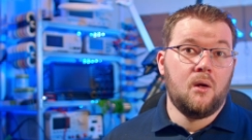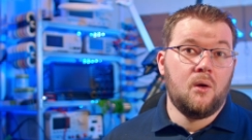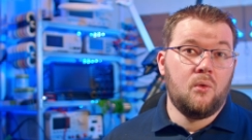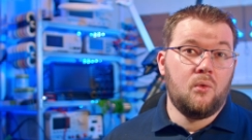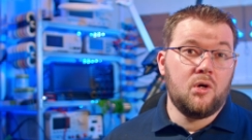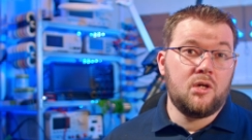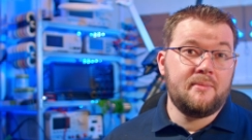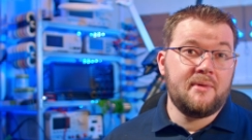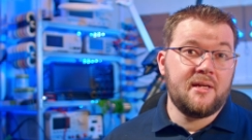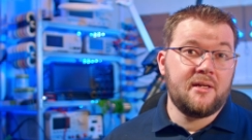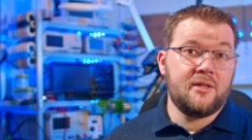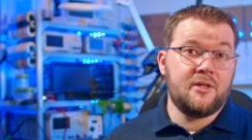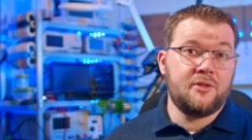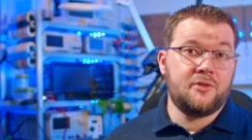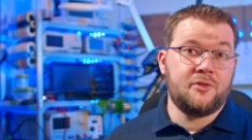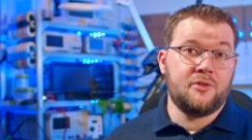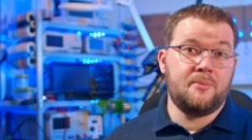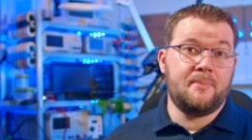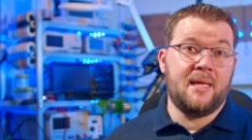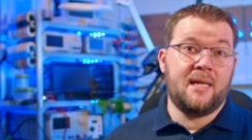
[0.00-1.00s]
What am I going to
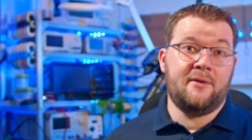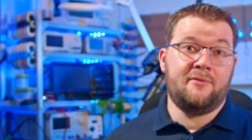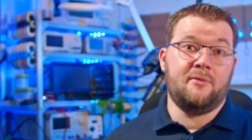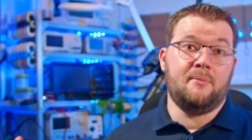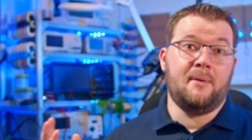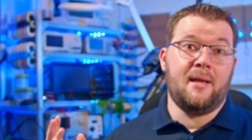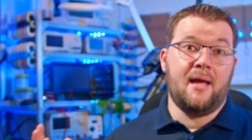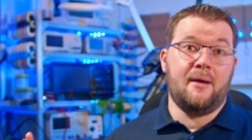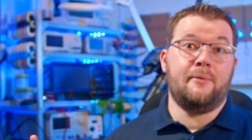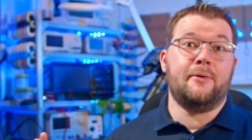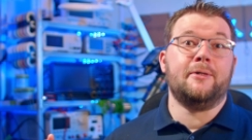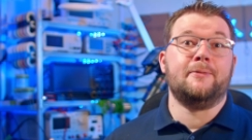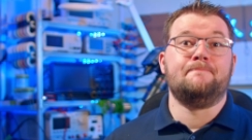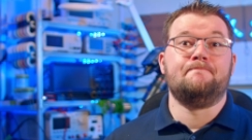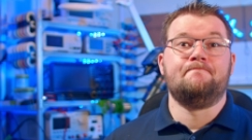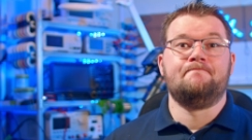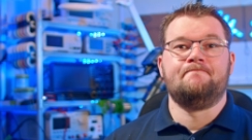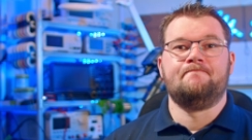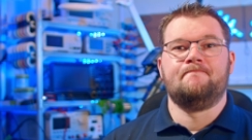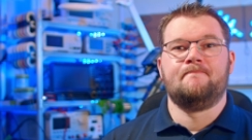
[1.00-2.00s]
do better from now on?
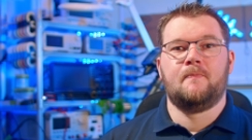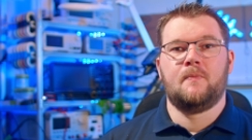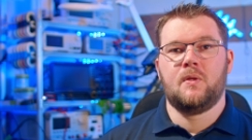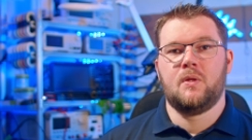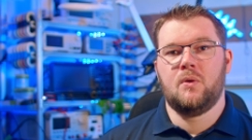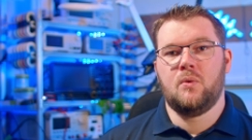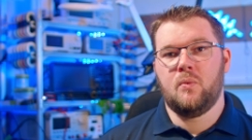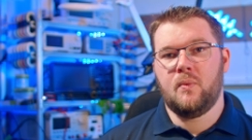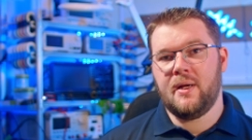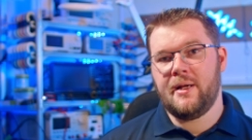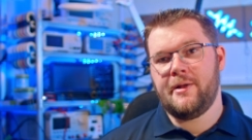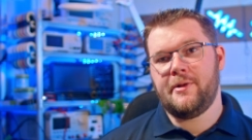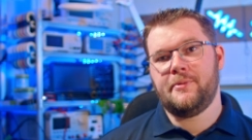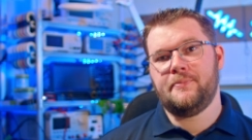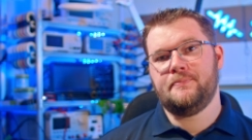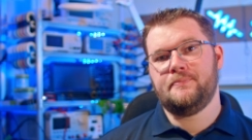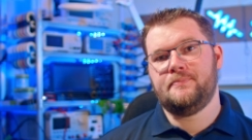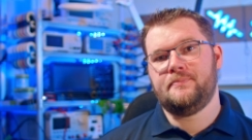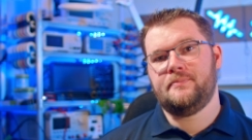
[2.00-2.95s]
Well,